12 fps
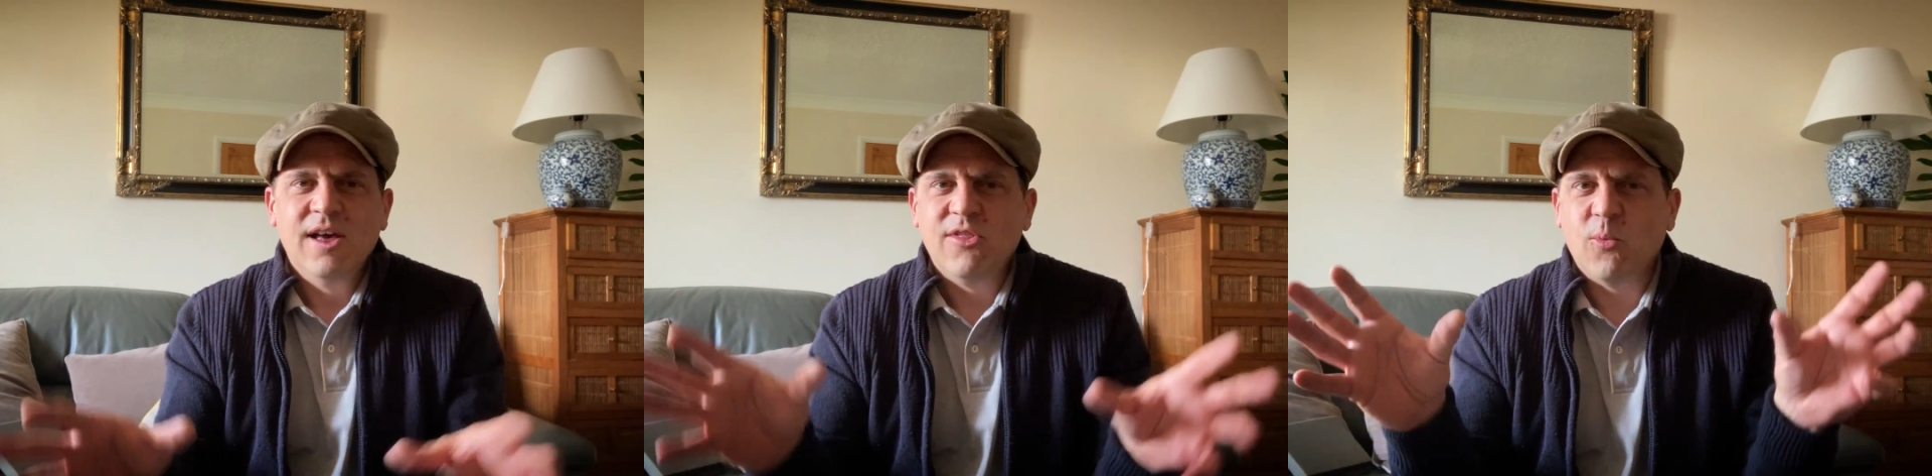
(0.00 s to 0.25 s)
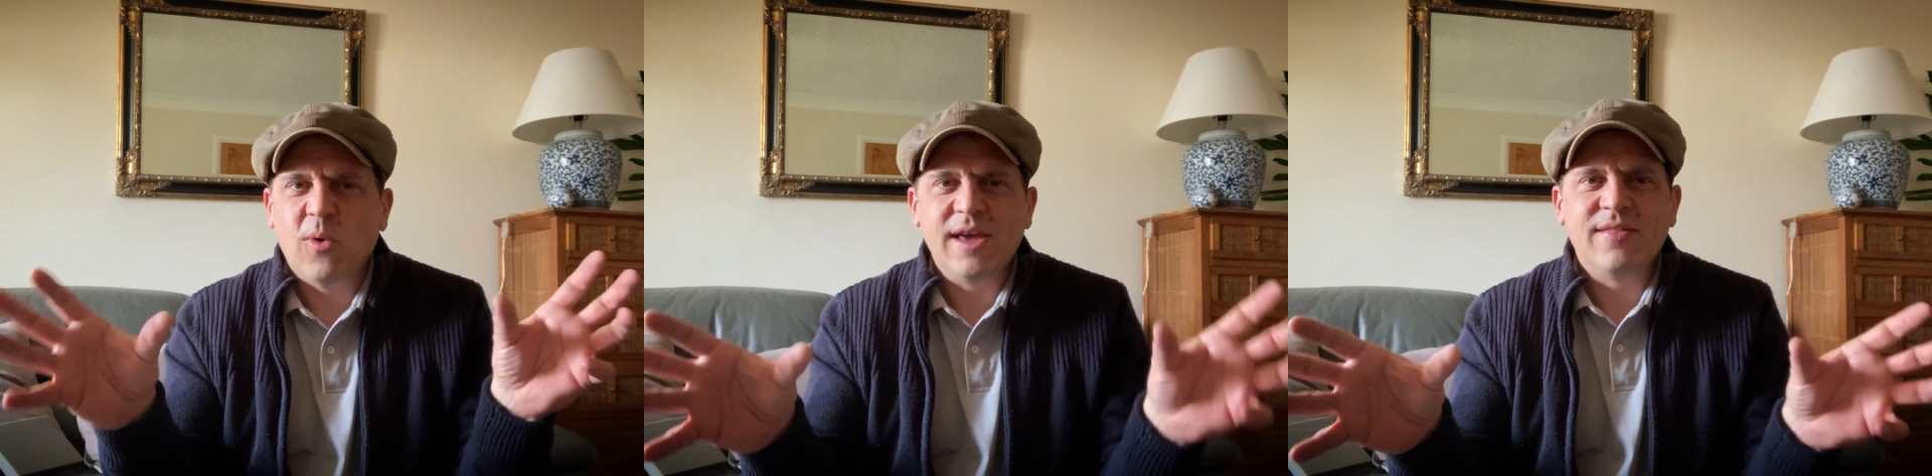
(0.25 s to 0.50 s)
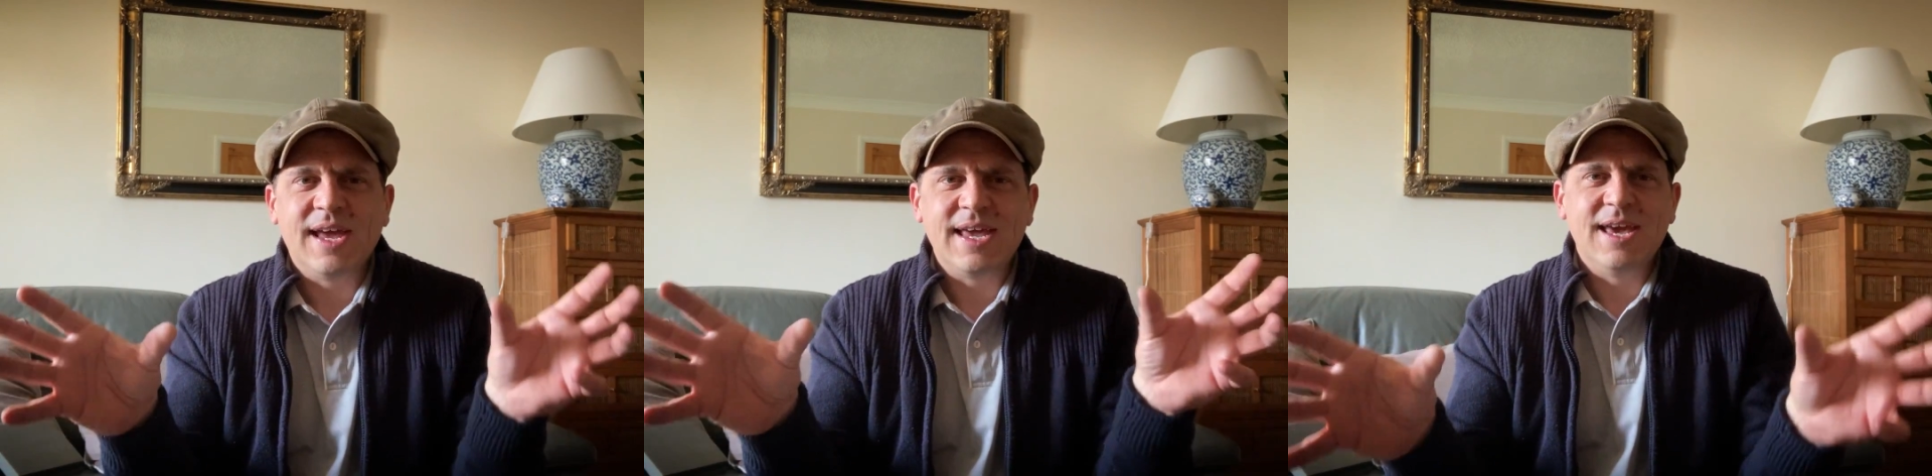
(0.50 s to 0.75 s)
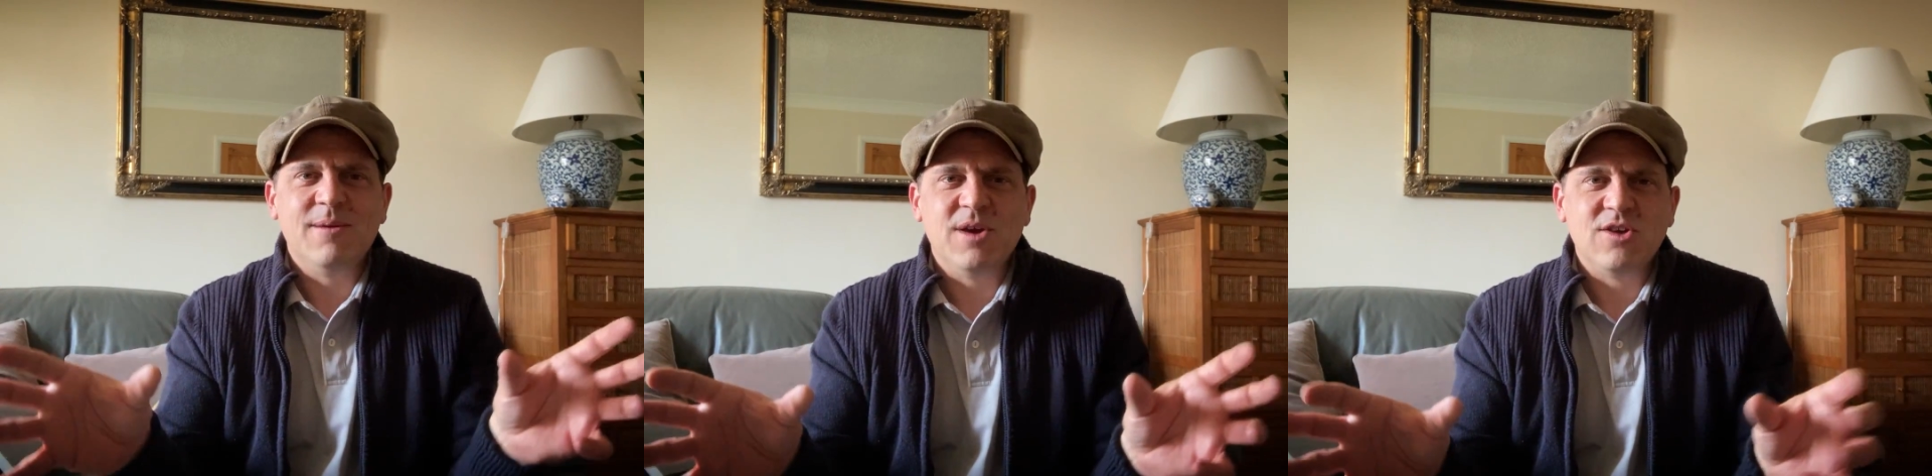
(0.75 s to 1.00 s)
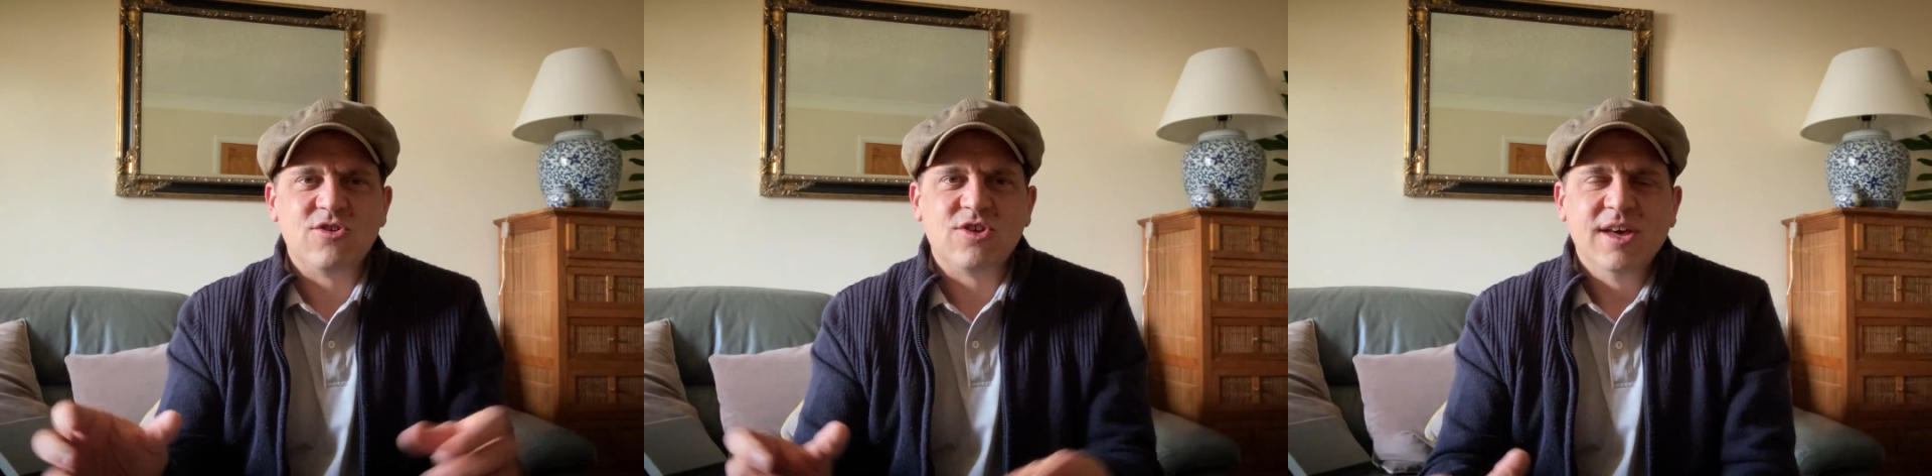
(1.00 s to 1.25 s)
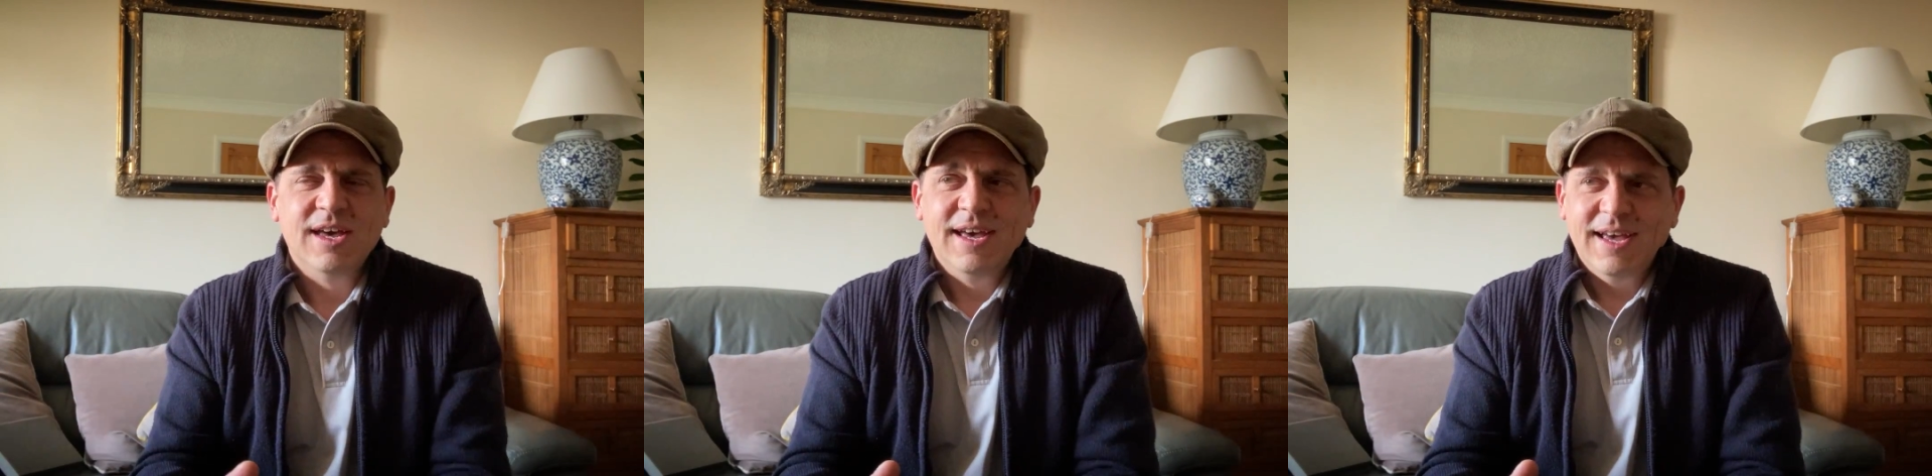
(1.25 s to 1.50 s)
The way they image
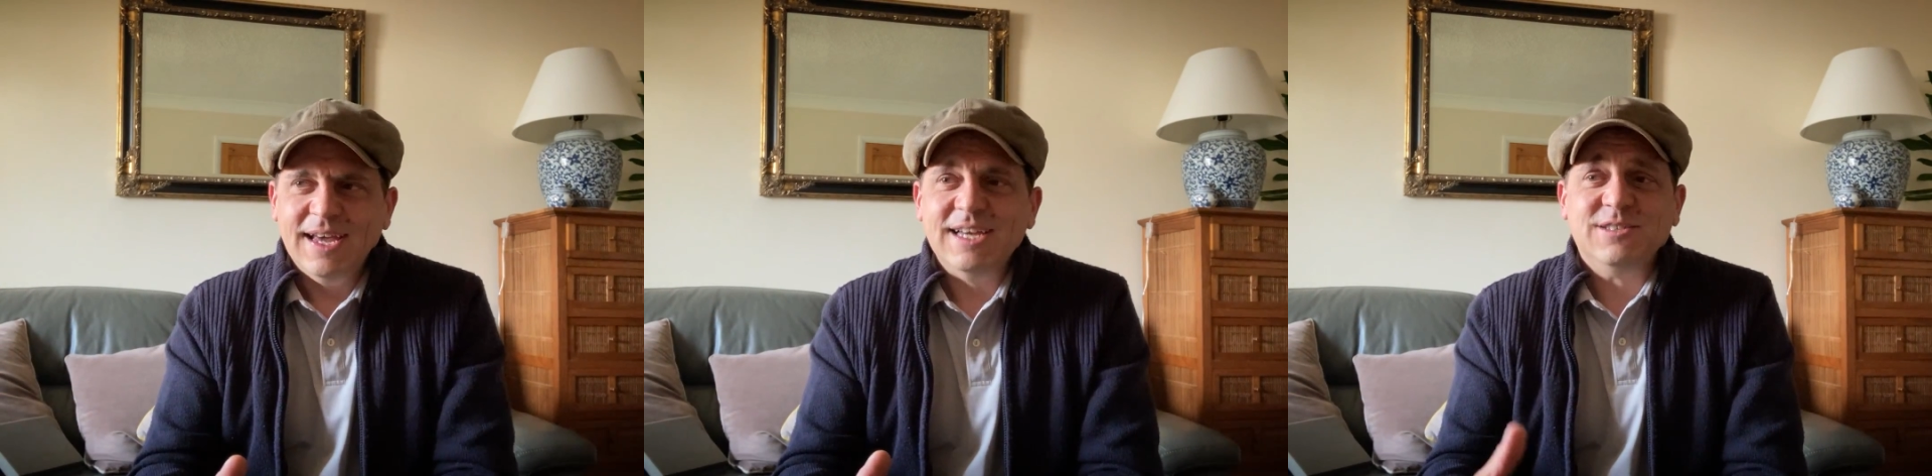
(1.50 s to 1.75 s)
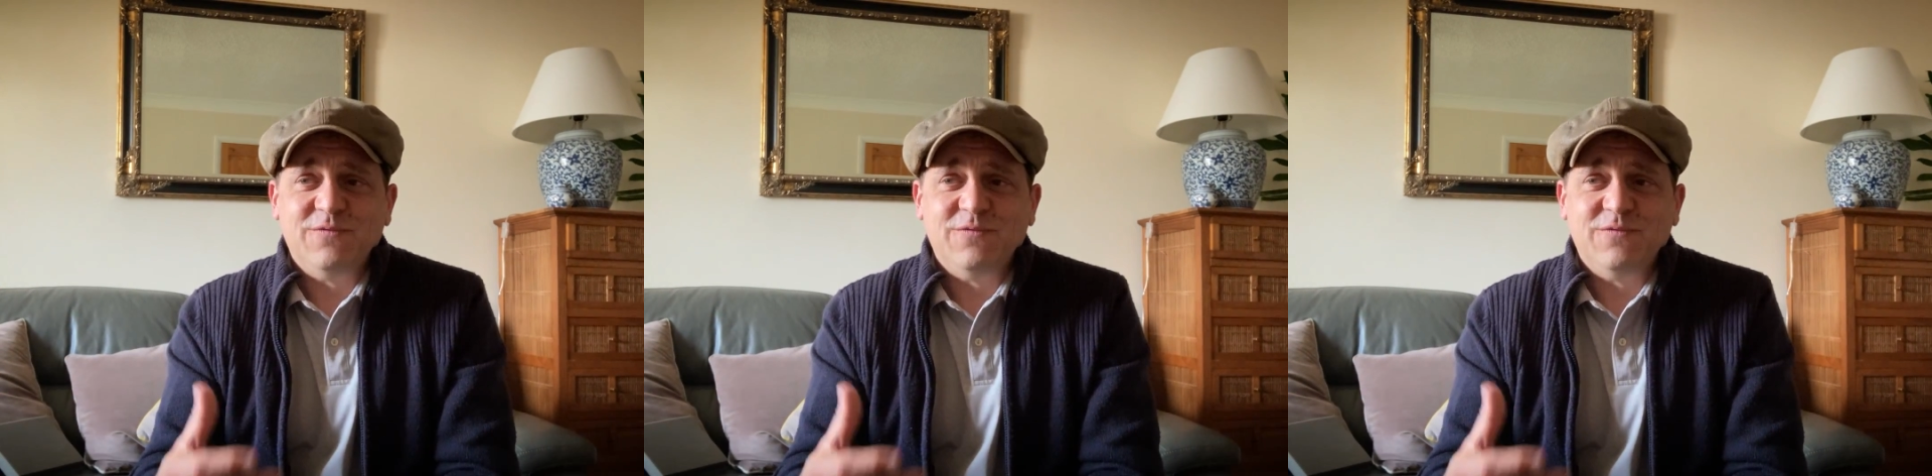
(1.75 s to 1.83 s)
is